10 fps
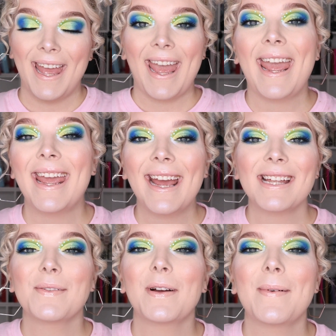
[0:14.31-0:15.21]
Hey
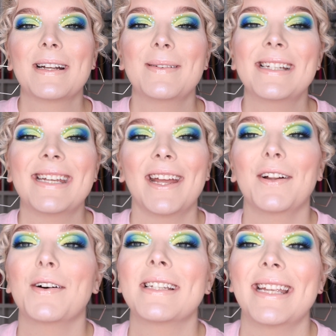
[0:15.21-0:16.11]
guys, welcome back to my
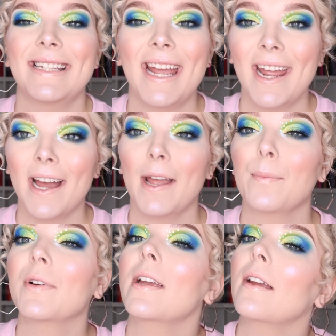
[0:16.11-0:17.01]
channel. Today I
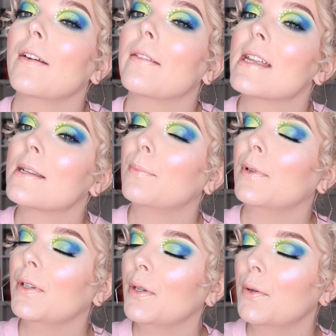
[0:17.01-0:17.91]
am bringing you this
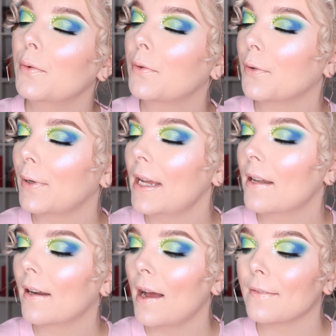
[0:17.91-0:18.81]

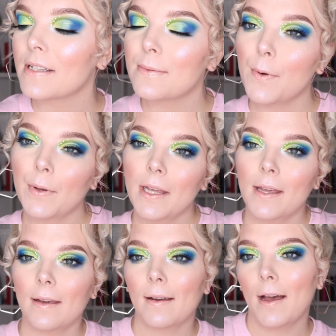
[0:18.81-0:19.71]
blue-green kind of
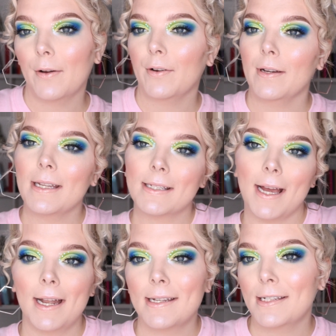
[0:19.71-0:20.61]
smoky cut crease
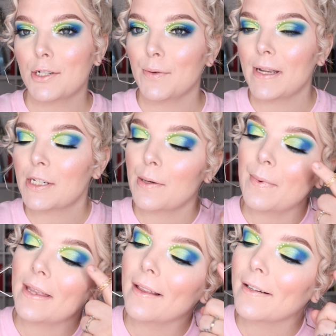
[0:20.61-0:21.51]
kind of situation
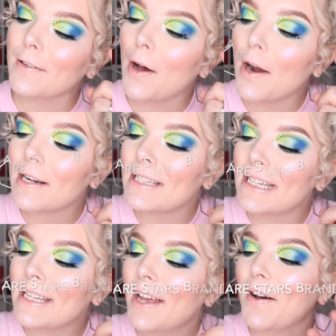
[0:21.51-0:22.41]
with a little heart
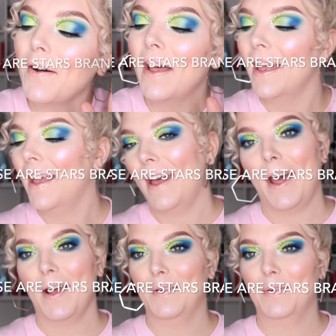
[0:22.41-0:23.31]
detail.
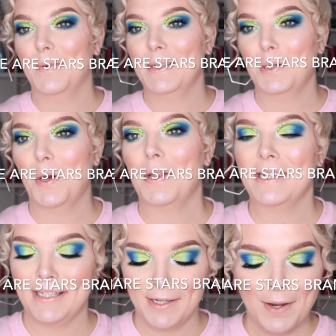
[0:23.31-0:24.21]
I don't know what to call
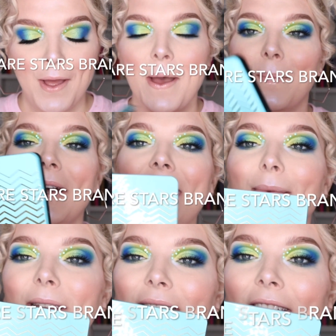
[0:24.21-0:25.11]
this look, but
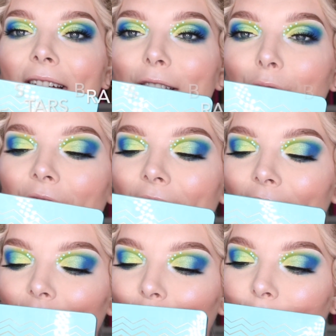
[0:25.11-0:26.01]
I'm using
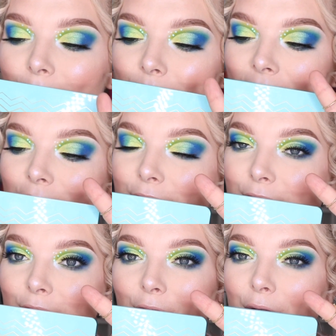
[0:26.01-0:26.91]
Norvina Volume
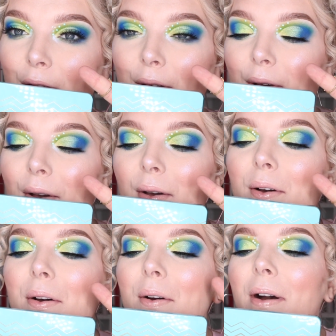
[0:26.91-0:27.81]

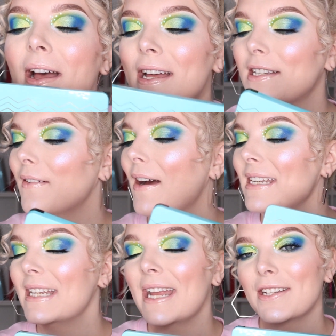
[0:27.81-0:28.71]
2. So I
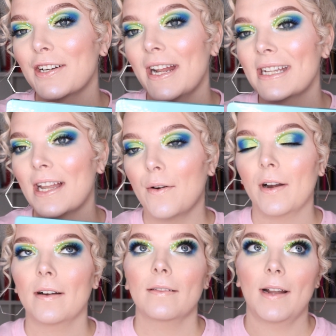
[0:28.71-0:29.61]
did yesterday's,
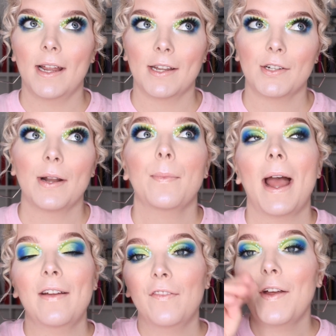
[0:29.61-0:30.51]
or not yesterday,
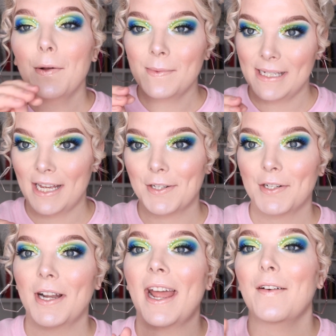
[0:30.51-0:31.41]
I filmed
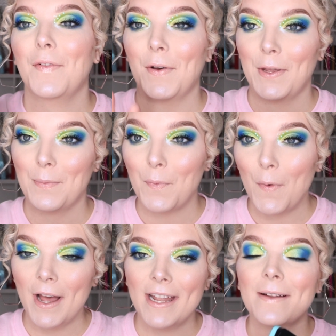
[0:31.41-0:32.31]
yesterday Volume 1.
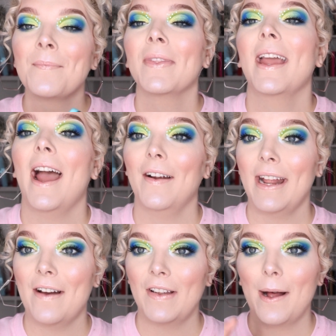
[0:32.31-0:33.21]
I already
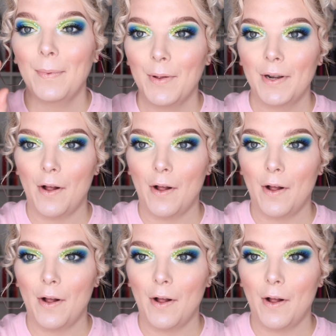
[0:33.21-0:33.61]
have it uploaded.